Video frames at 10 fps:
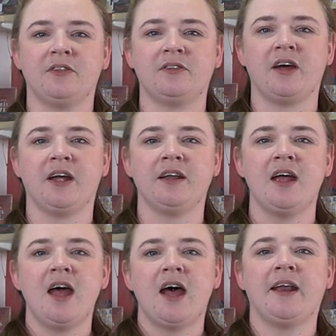design,
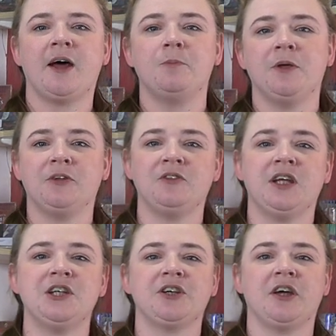and I'll be your
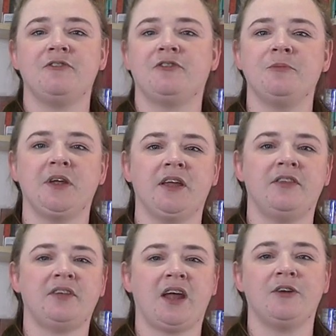teacher from year
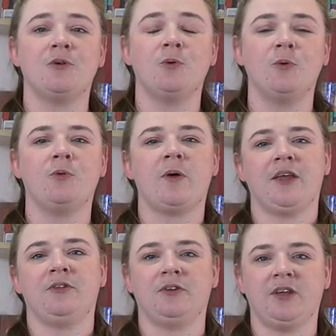10 all the
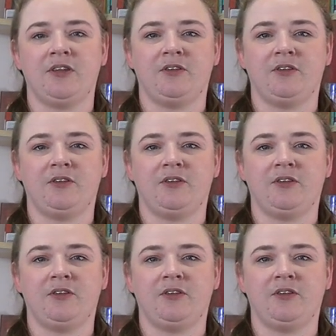way through to year